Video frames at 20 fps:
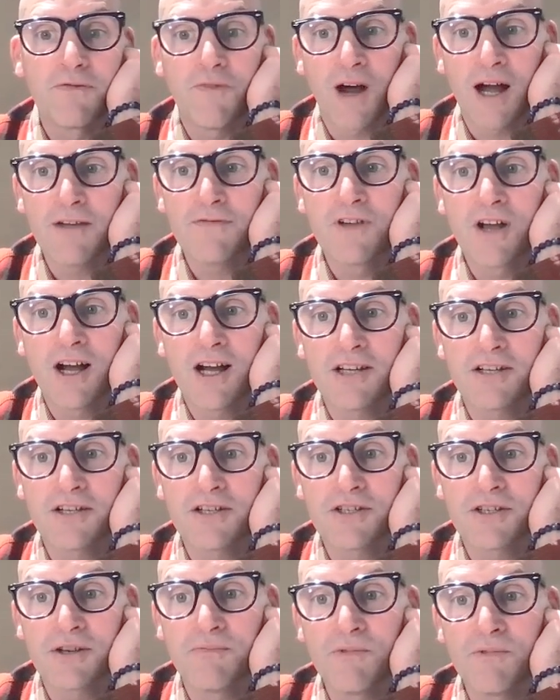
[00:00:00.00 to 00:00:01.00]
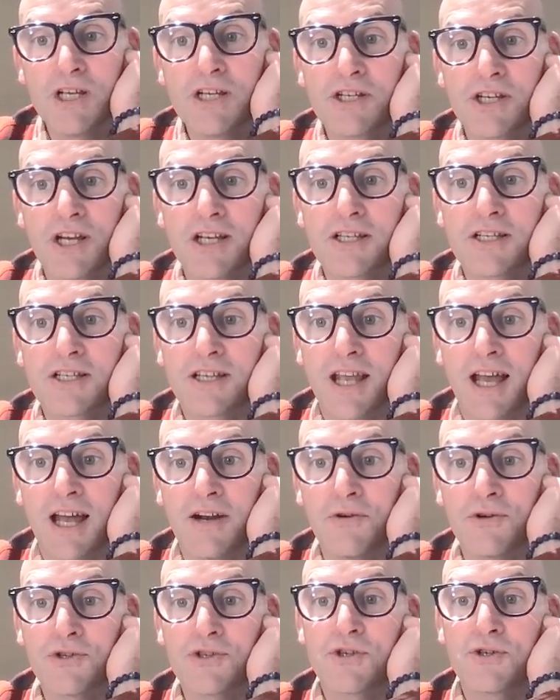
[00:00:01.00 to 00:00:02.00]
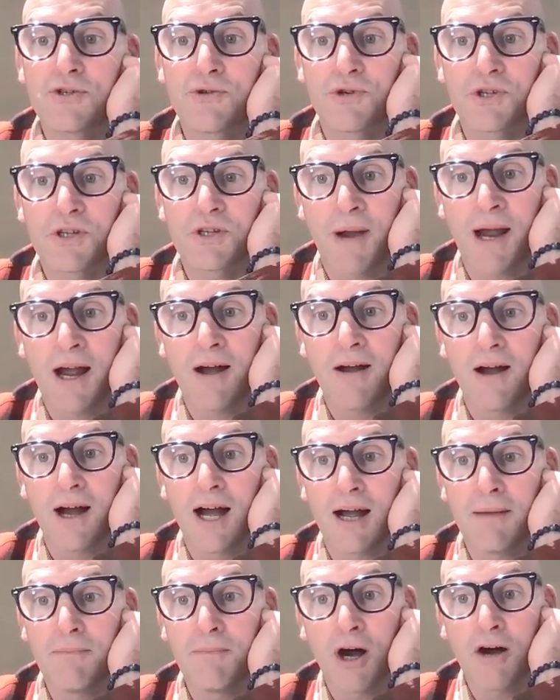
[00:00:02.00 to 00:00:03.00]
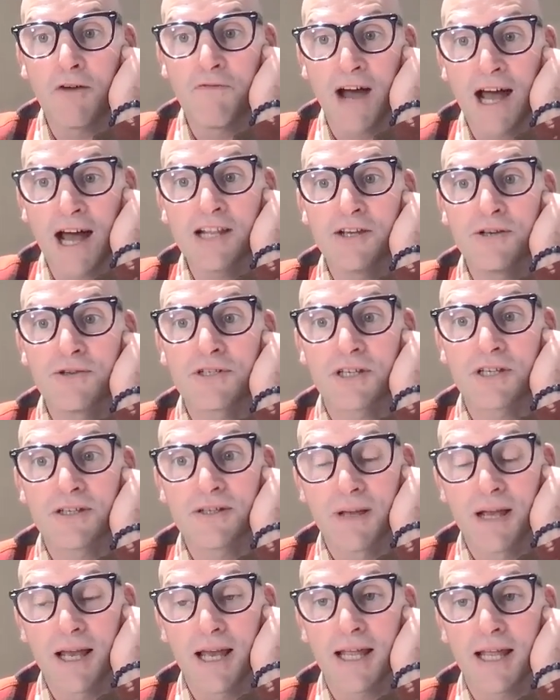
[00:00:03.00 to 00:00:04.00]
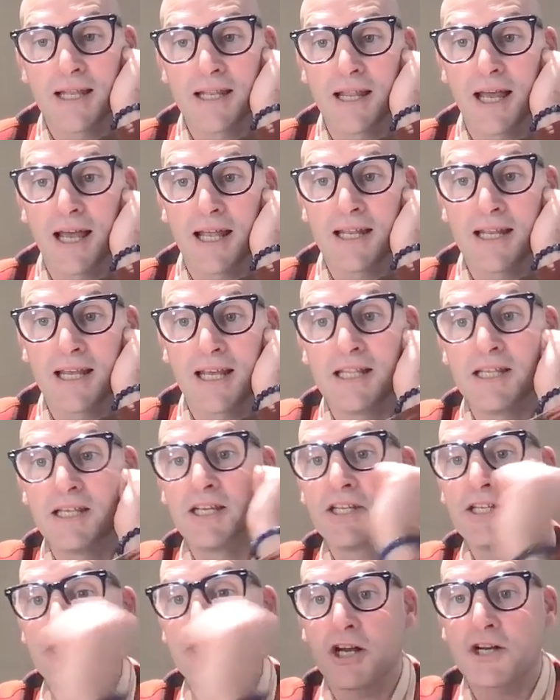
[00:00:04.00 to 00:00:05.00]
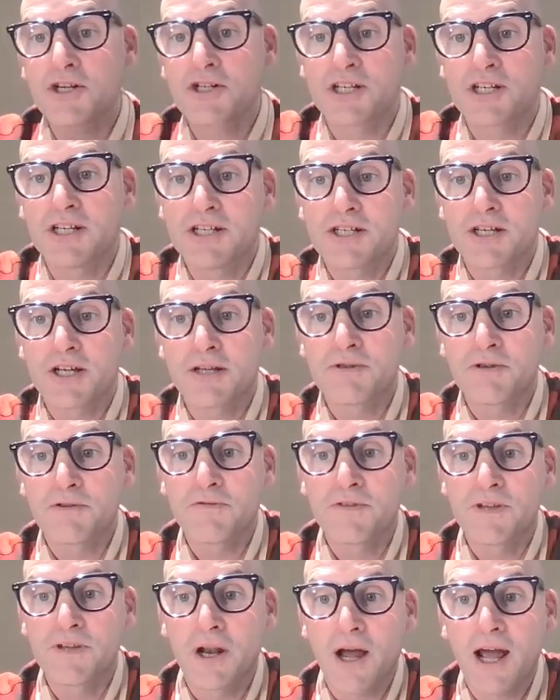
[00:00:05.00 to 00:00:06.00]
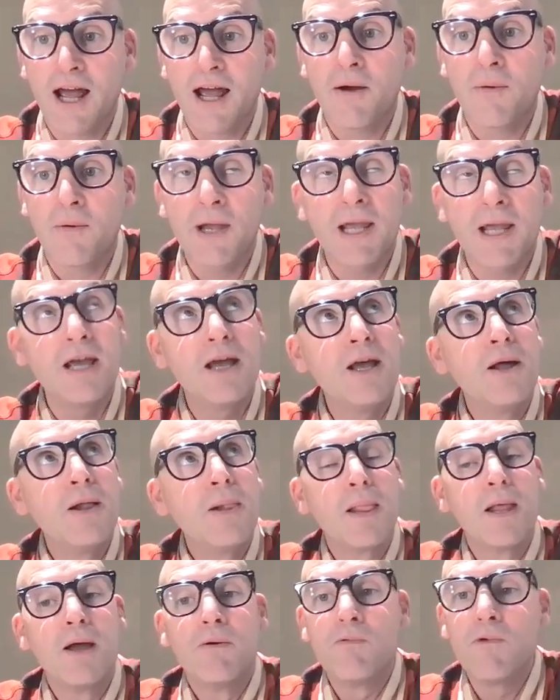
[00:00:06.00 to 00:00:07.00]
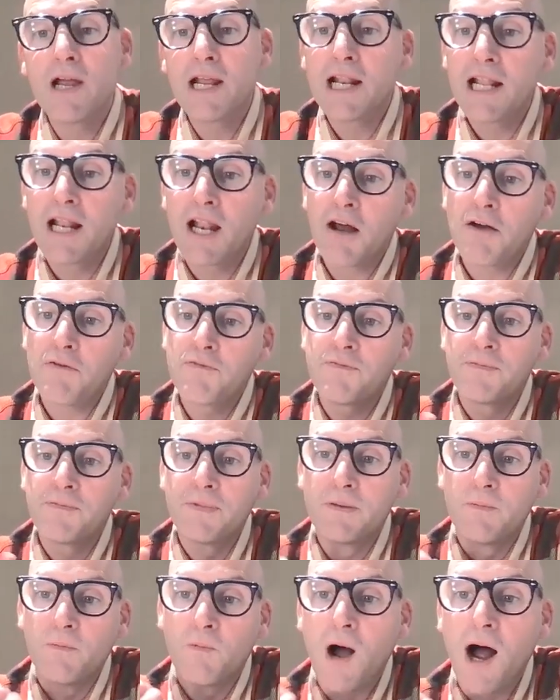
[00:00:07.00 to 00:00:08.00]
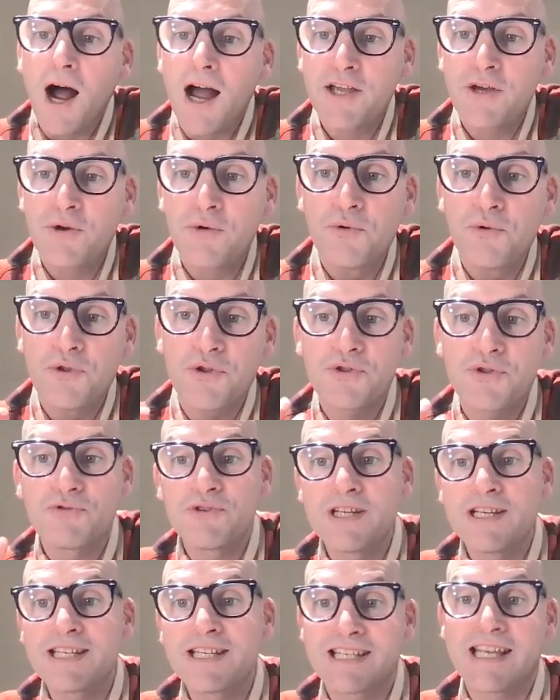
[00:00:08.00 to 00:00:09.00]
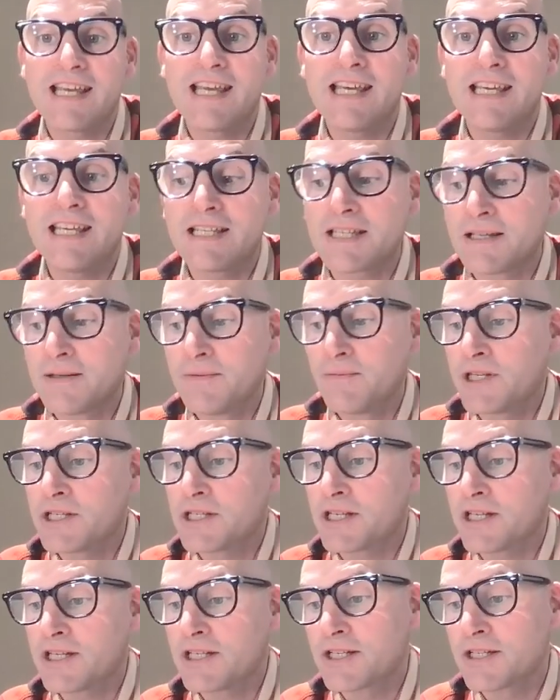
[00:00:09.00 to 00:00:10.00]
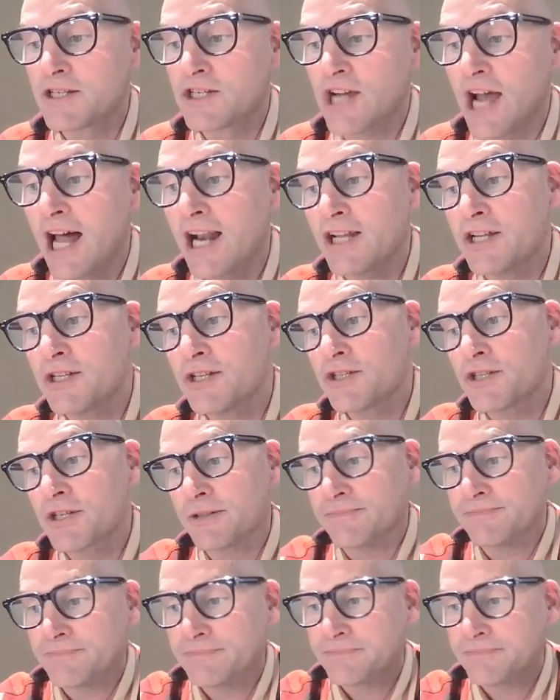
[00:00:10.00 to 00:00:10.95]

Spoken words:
Five Guys and St. Regis, and also you talked about our values and in the introduction in terms of, you know, how we really love what I call the 3 C's, which is challenge,